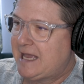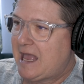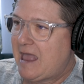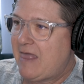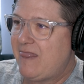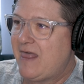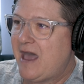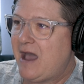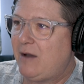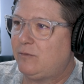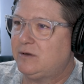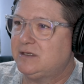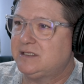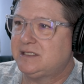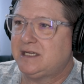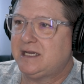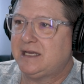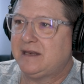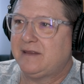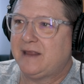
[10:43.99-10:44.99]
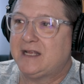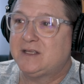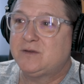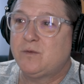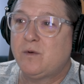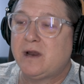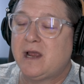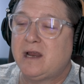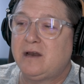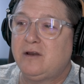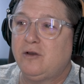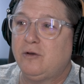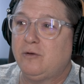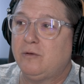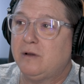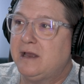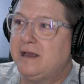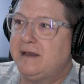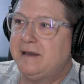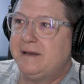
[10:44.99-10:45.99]
And that was it. That's what I
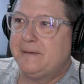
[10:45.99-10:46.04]
knew.